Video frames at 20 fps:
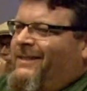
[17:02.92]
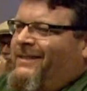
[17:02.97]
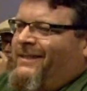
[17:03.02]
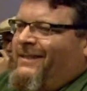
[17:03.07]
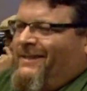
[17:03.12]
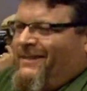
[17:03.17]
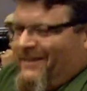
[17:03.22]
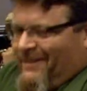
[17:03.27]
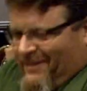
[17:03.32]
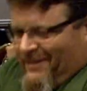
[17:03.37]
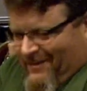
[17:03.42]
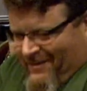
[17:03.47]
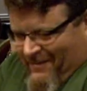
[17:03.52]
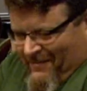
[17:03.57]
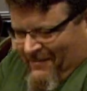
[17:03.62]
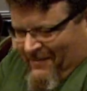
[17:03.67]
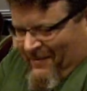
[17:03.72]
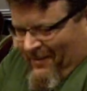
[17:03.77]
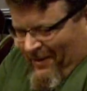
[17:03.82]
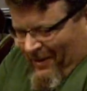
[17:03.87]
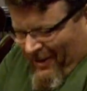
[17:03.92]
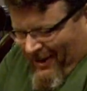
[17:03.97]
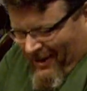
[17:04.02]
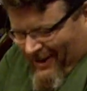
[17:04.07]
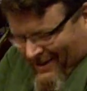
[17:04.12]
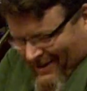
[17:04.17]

C64. Oh, okay.